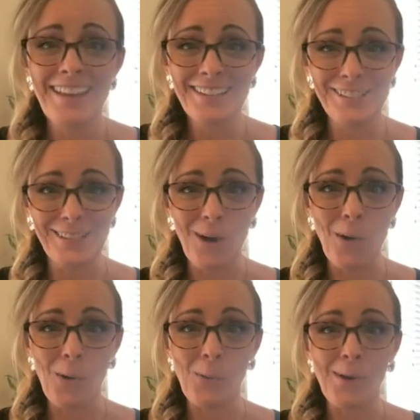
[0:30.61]

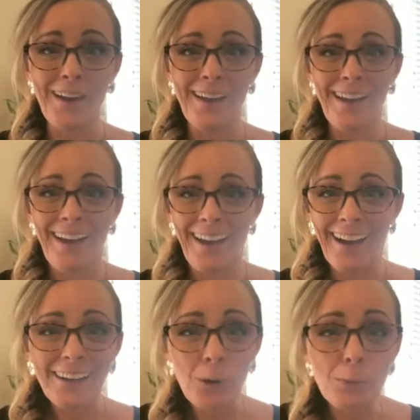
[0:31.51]
So,
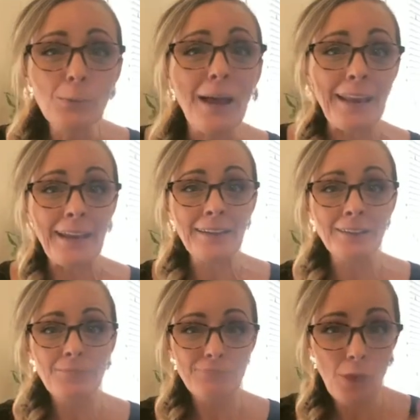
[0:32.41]
I hope you're ready.
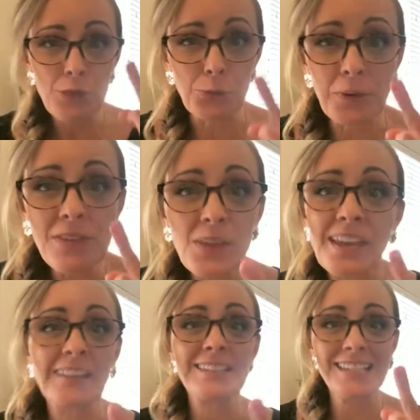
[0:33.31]
3
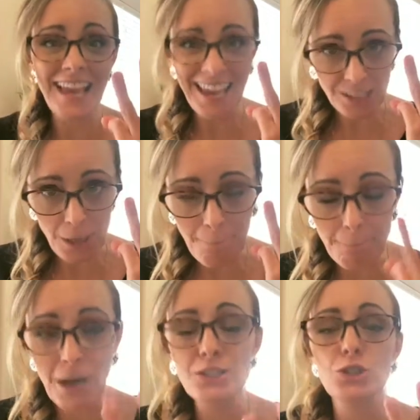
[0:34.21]
things you
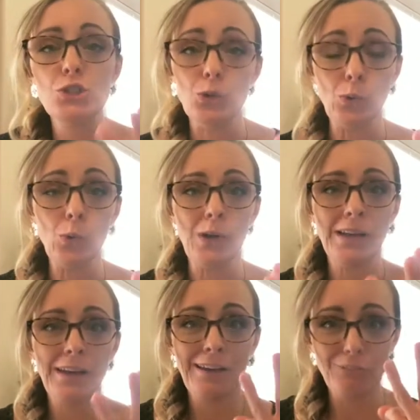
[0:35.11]
must do
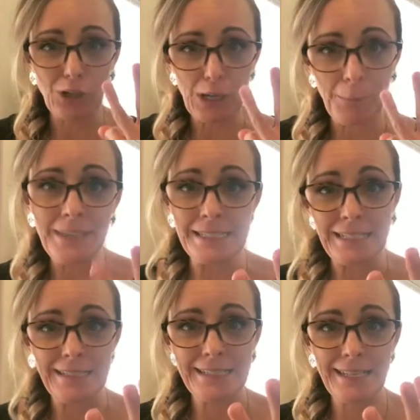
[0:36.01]
for your
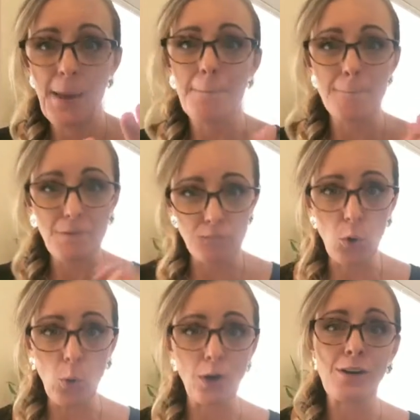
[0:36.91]
business
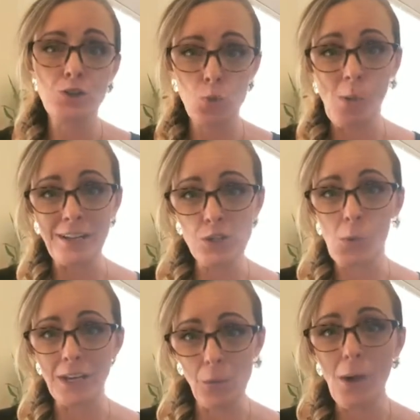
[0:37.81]
before
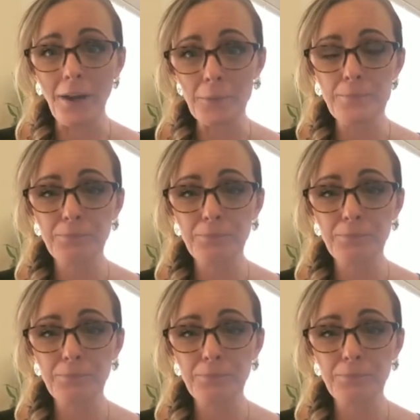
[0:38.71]
2021.